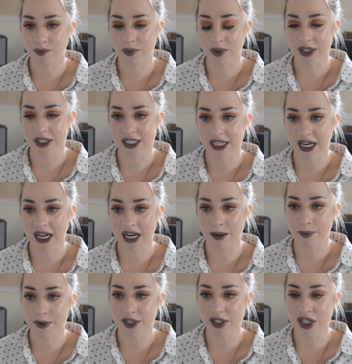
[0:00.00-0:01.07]
we're staying
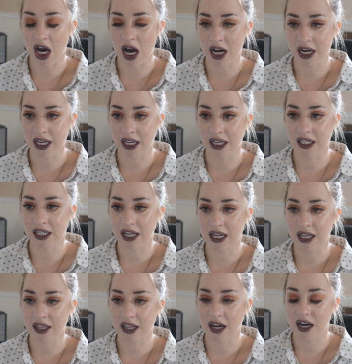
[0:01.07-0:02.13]
up talking,
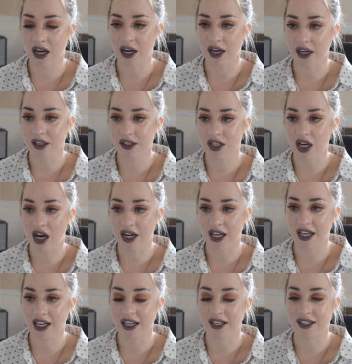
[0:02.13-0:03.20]
laying there and
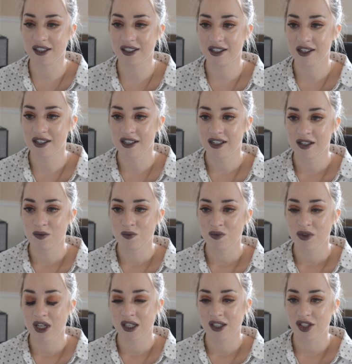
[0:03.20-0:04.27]
talking, and
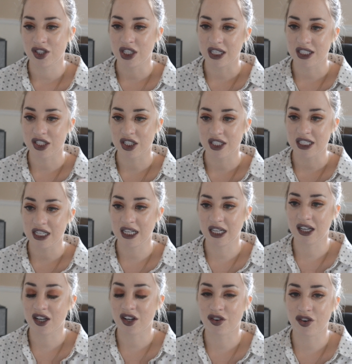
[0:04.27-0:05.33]
Jake starts
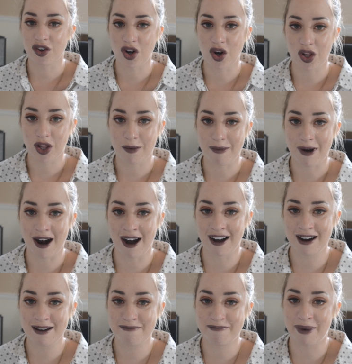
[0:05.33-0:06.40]
eating a granola bar
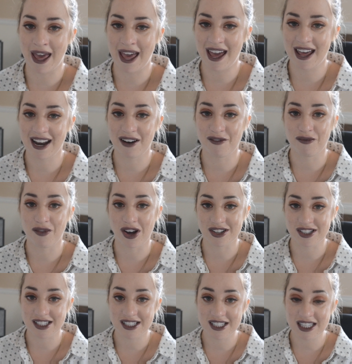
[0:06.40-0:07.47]
in bed and
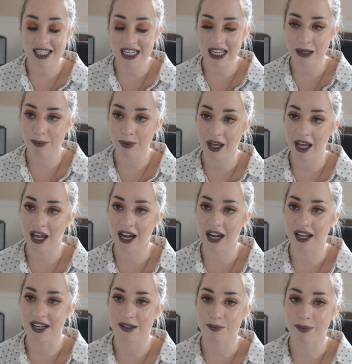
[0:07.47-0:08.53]
falls asleep.
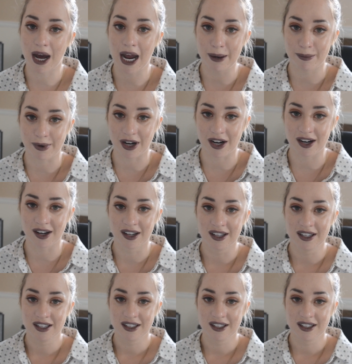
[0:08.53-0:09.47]
And Piper